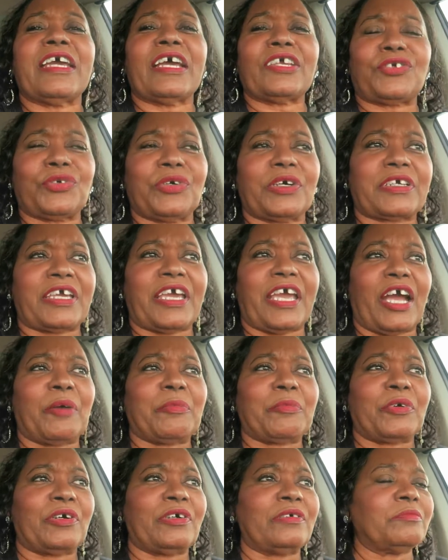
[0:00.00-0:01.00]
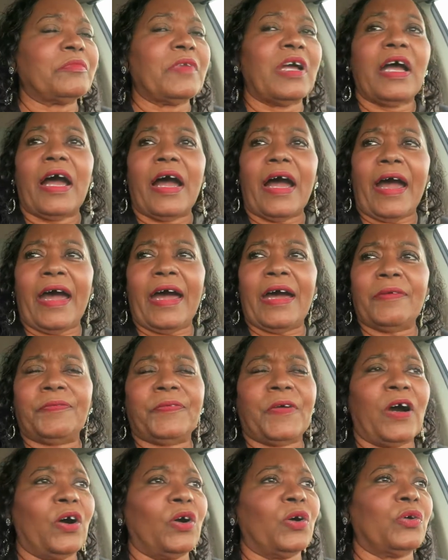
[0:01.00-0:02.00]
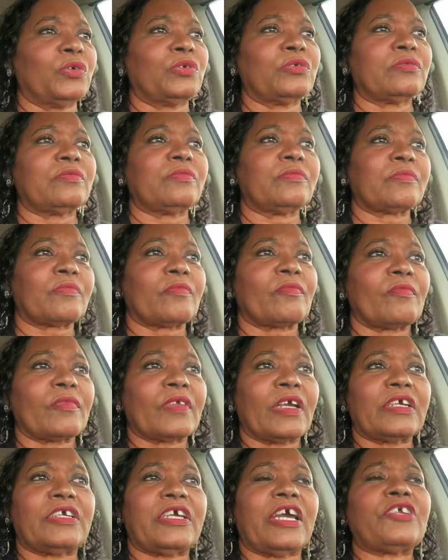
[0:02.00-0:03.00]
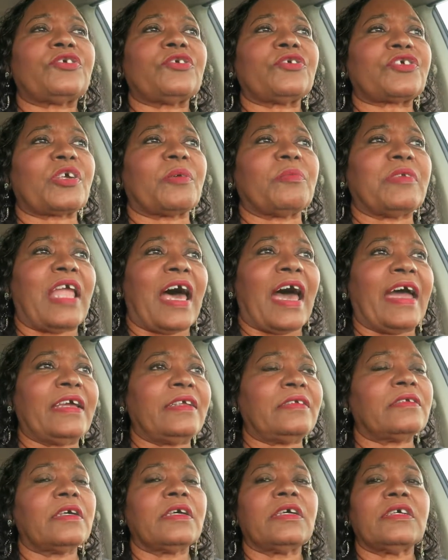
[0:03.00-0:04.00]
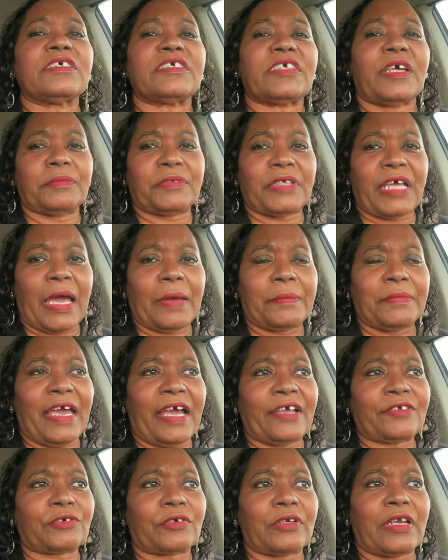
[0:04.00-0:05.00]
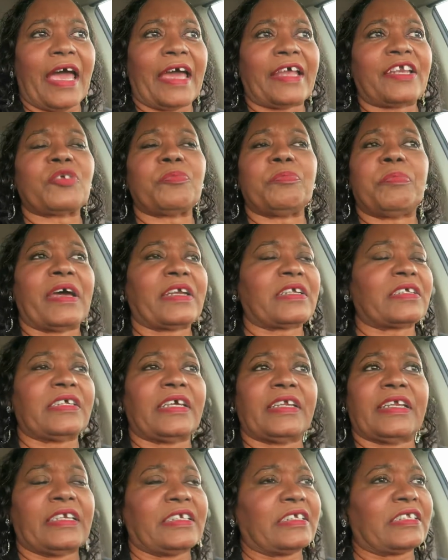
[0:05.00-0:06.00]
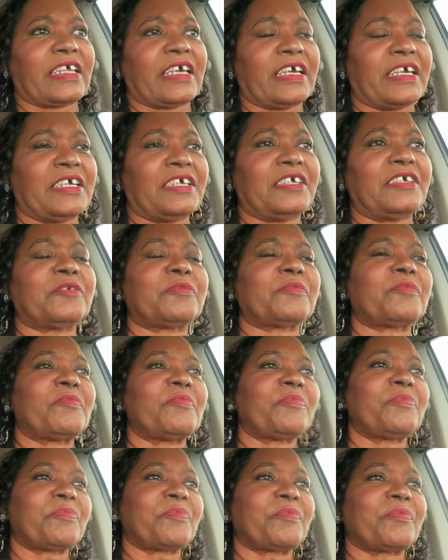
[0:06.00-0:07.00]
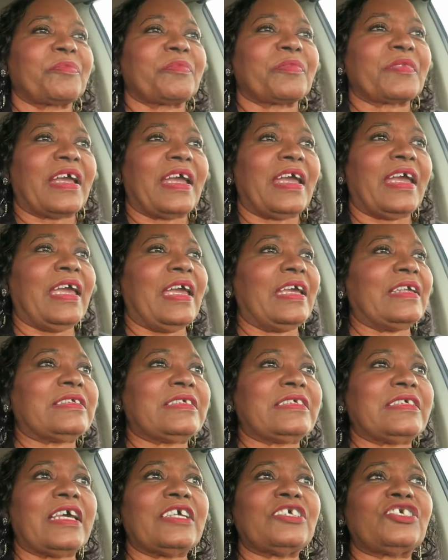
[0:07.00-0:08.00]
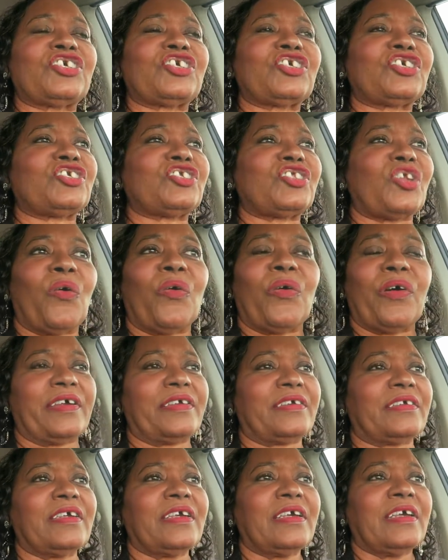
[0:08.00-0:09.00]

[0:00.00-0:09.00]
get you a camera iPhone, get you some light. Sometimes natural light is better than anything. And just store it.